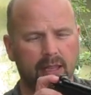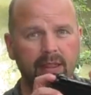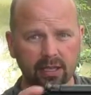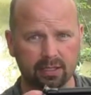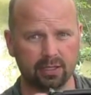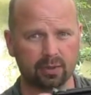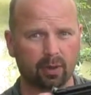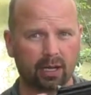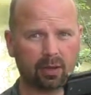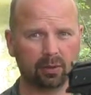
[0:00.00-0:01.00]
This is
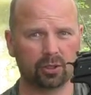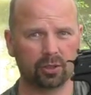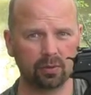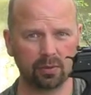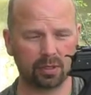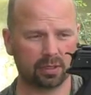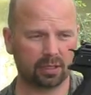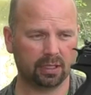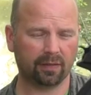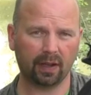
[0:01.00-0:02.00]
what I would choose
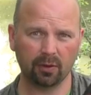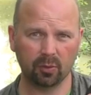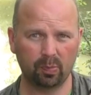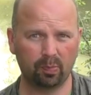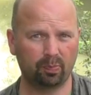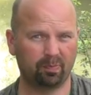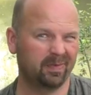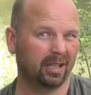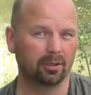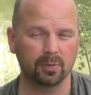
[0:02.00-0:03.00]
if I was
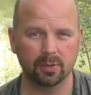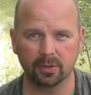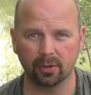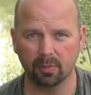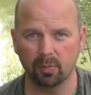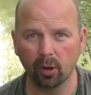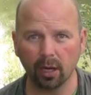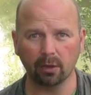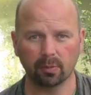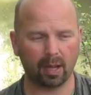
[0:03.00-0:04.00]
making up some sort of bug
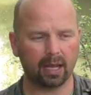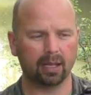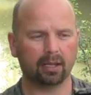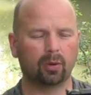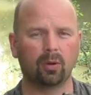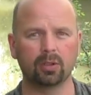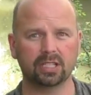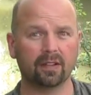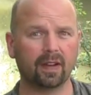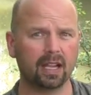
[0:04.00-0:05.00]
out bag or
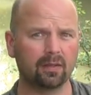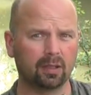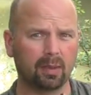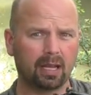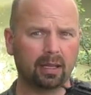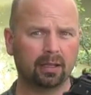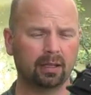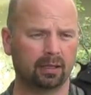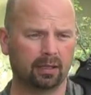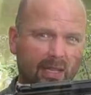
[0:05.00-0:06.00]
survival bag.
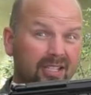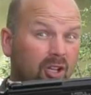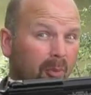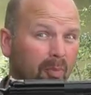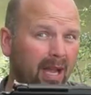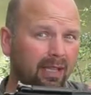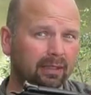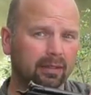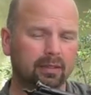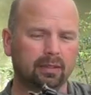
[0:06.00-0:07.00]
It's
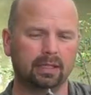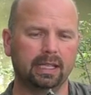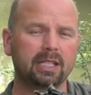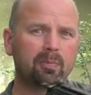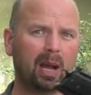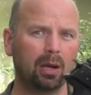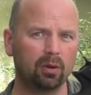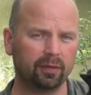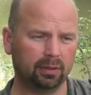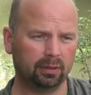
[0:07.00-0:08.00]
compact, it's
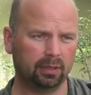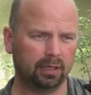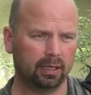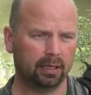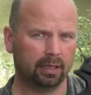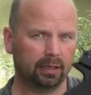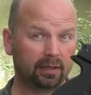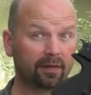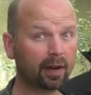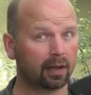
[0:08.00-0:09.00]
powerful,
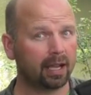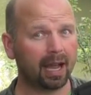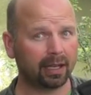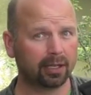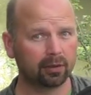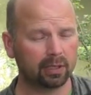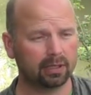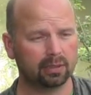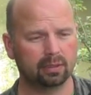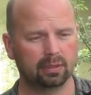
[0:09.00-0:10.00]
it's very
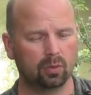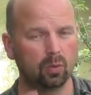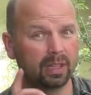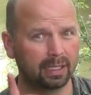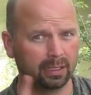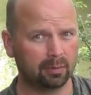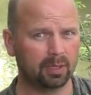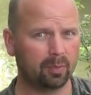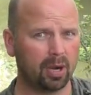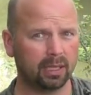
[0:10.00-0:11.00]
accurate with a little bit
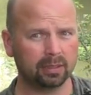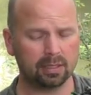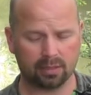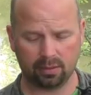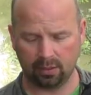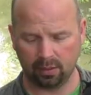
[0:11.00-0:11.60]
of practice.